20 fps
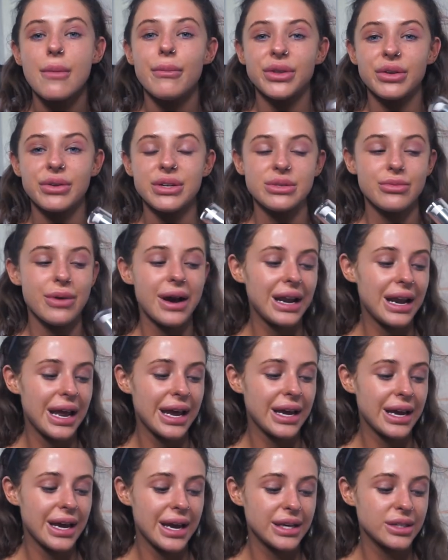But the reason why I
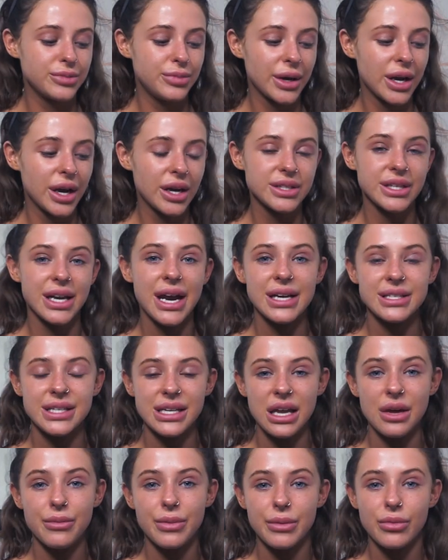like it is because it has a
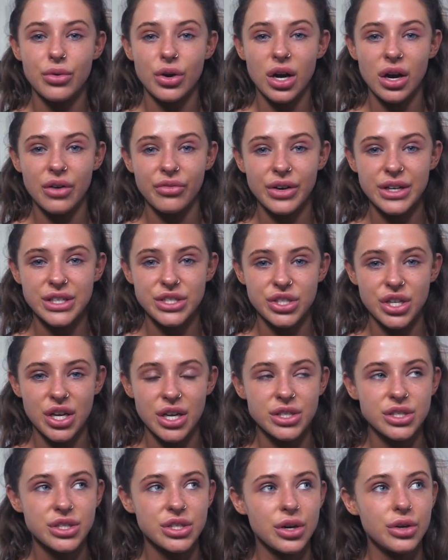little bit more coverage to
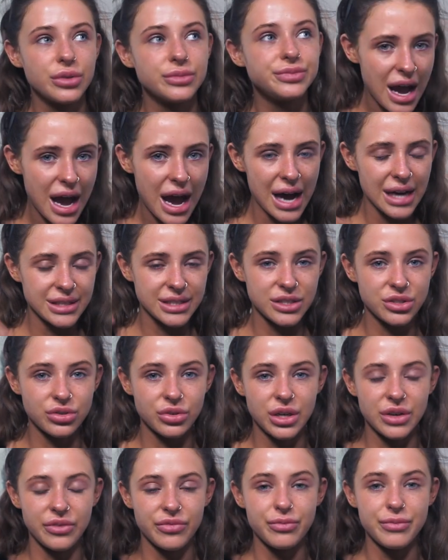it. So as it
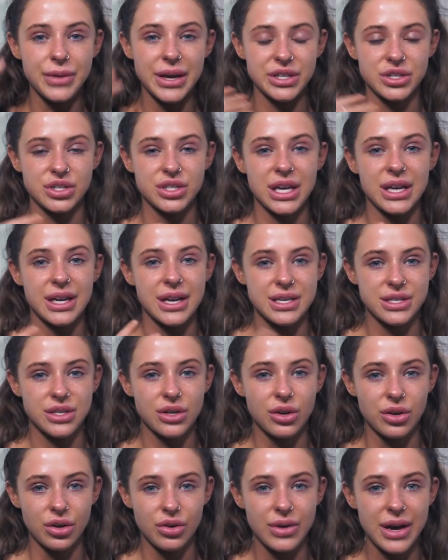sort of makes your skin nice
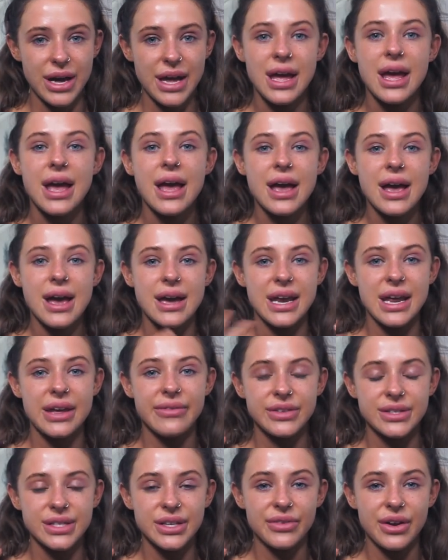and glowy, it
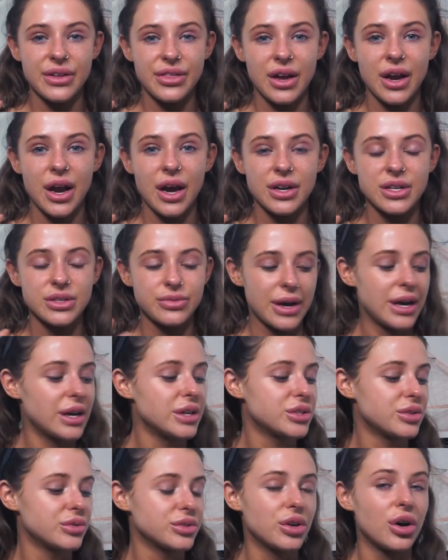evens everything out as well.
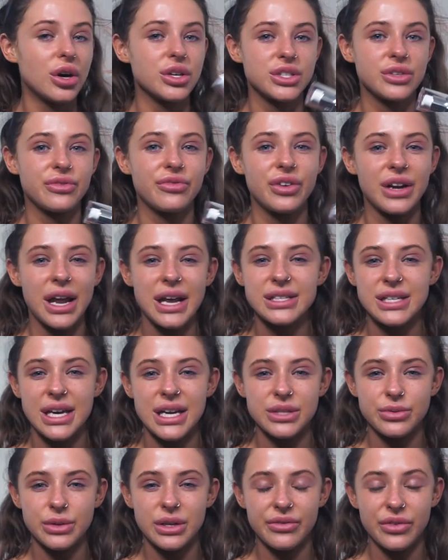So it's awesome for like
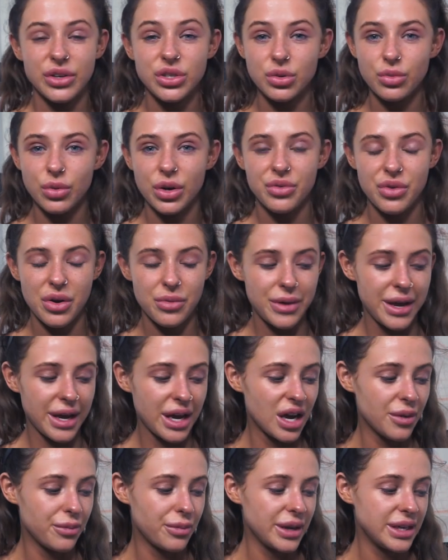days whenever you don't want to wear
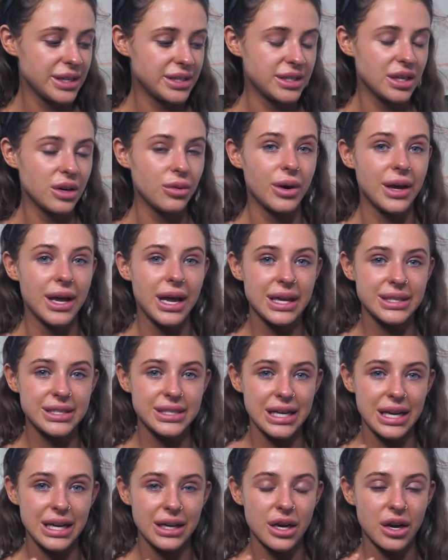makeup, but you still want
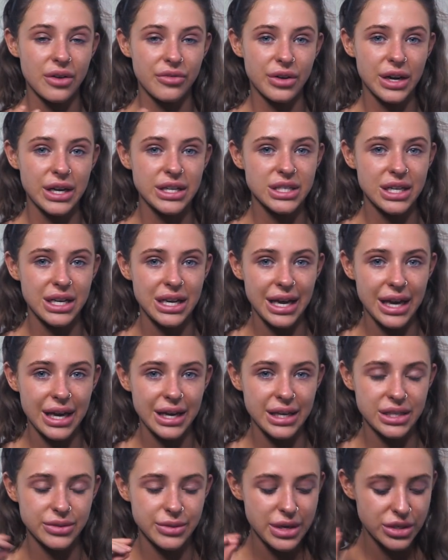slight coverage and like a
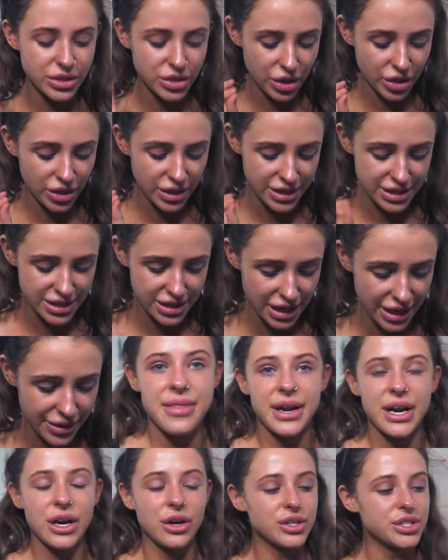nice wee dew to the skin. And
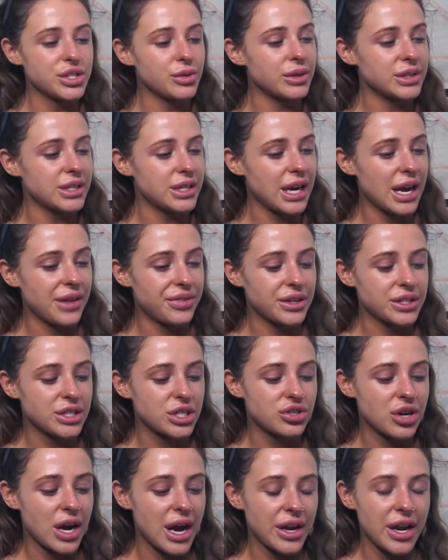then I also wanted to get this to
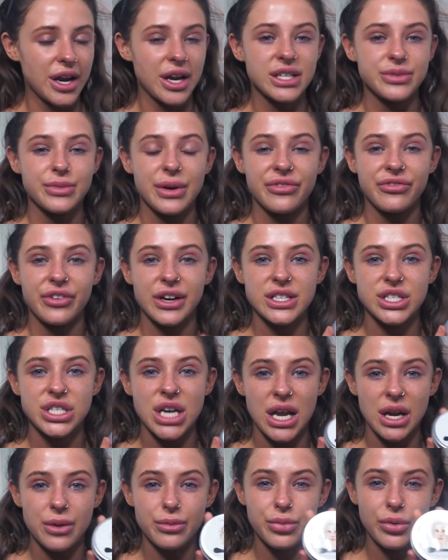try it out because my friend
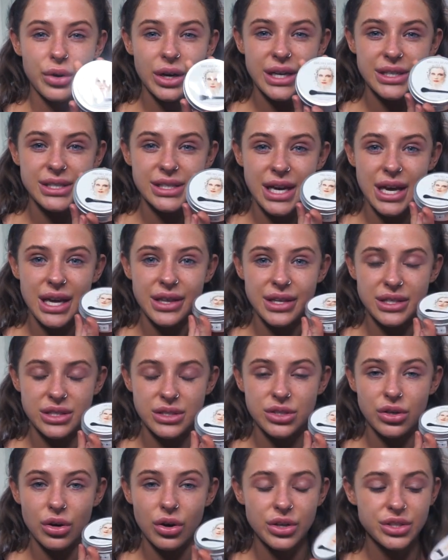Shannon Boyd had said this
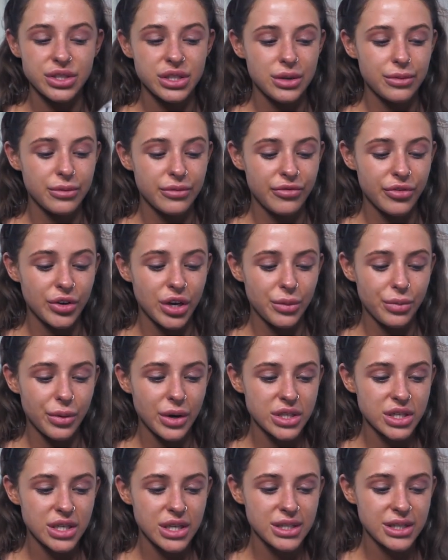is awesome for your
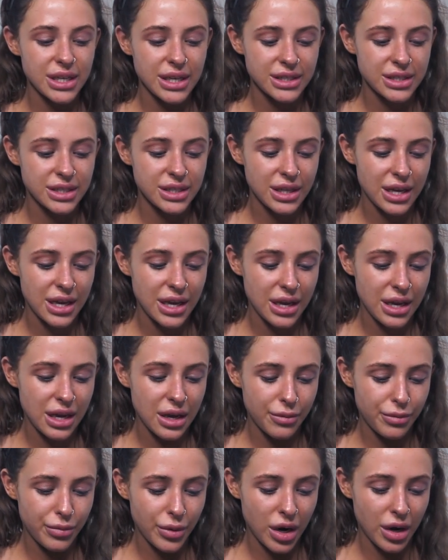brushes. It's
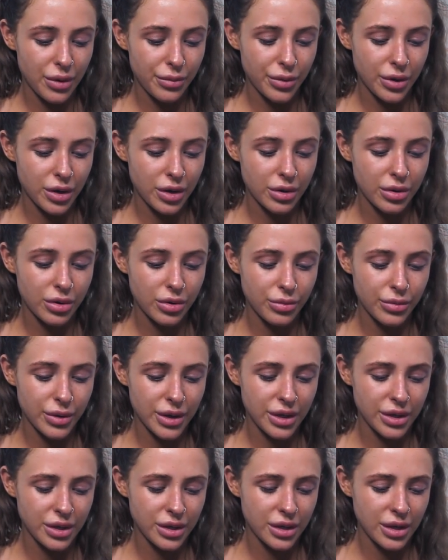the Barbara
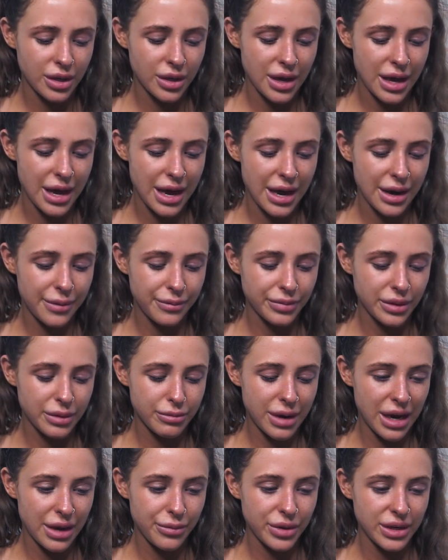Homan
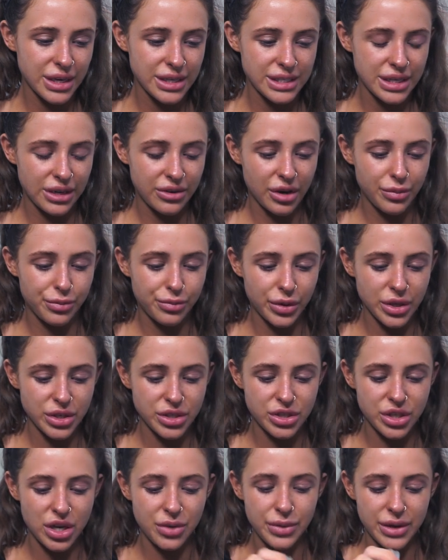My Beauty Secret Brush
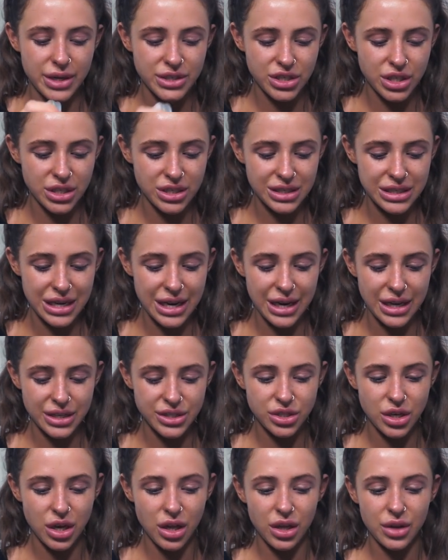Soap. And it's just like a
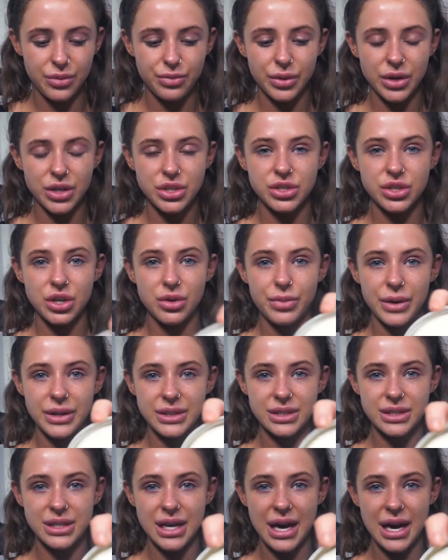solid brush soap
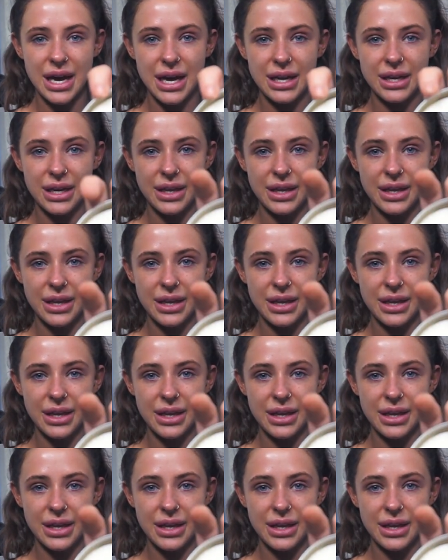inside.